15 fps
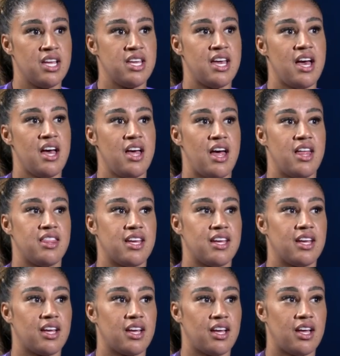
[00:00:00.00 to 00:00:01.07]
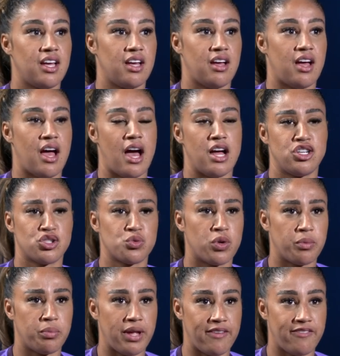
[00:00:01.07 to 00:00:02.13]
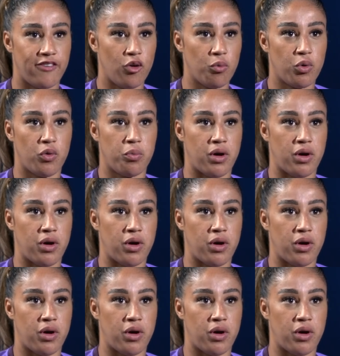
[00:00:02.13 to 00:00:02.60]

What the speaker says: Yeah, I think I just want to play football,